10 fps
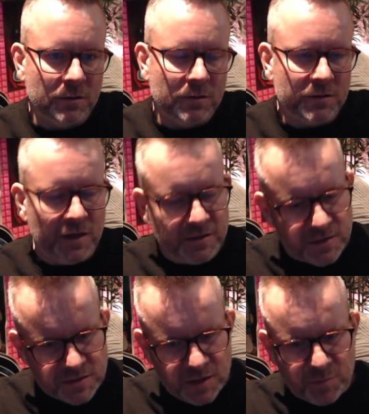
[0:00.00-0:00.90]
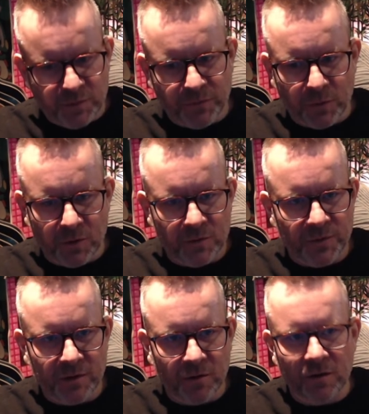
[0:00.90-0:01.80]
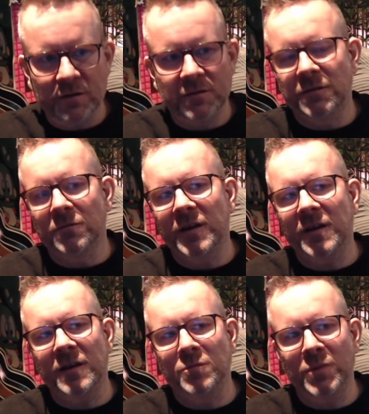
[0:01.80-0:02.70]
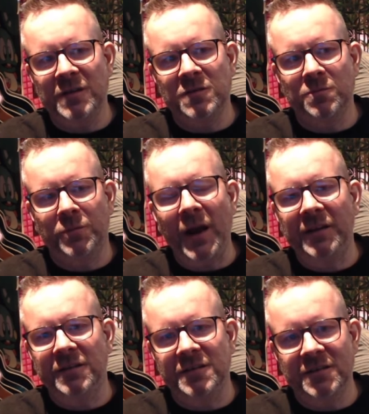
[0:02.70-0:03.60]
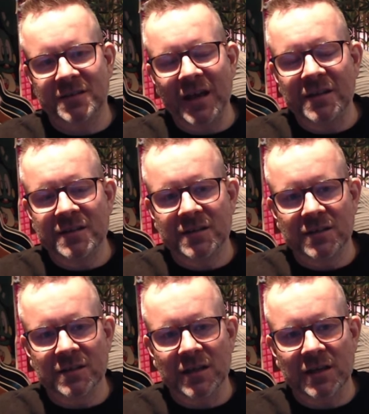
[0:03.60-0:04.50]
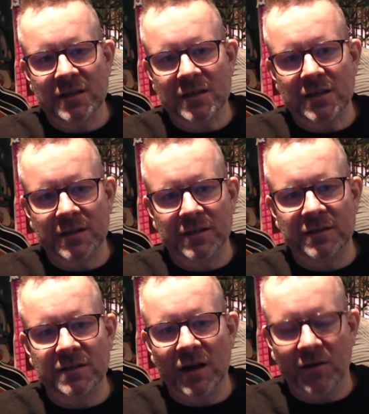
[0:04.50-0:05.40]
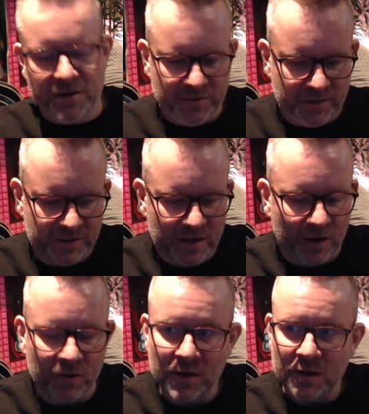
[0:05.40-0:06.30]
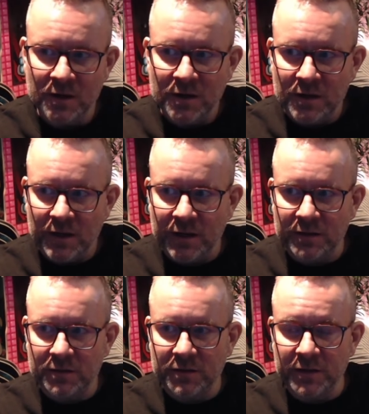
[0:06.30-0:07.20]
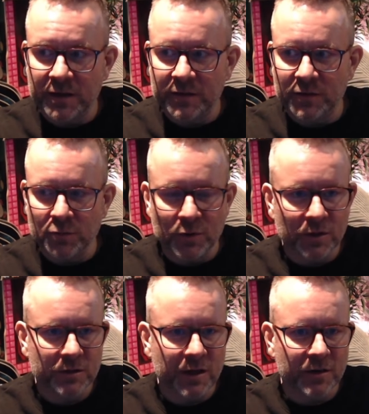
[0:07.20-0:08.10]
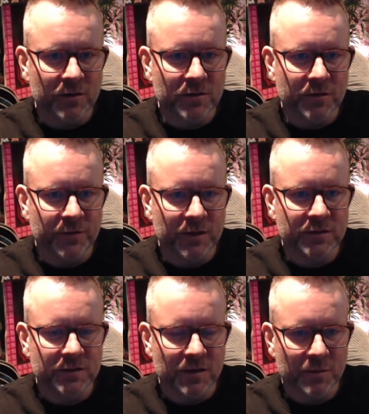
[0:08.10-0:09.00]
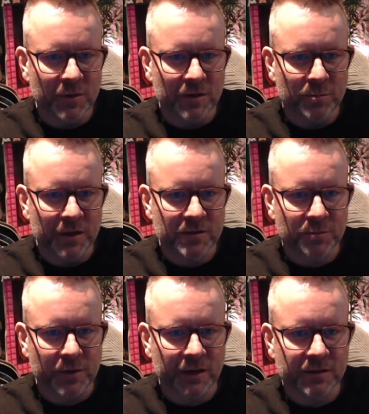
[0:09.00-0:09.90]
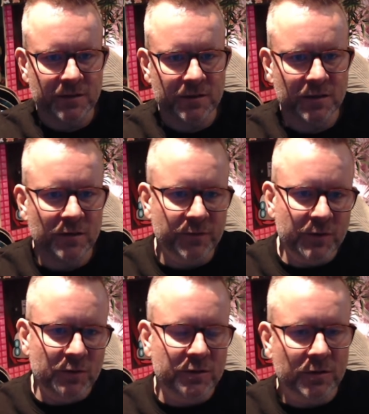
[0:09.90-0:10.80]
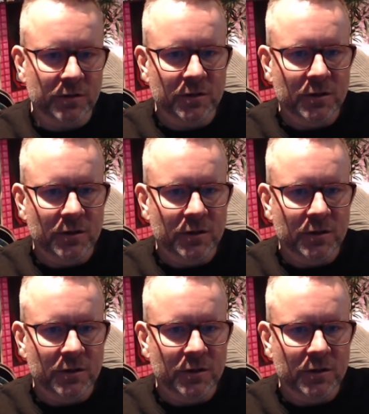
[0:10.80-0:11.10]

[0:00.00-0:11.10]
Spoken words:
So as I said before, there aren't really any best practices yet. So this is how I do it now. And to get it to work, I don't know if this is gonna be the best practice in the future.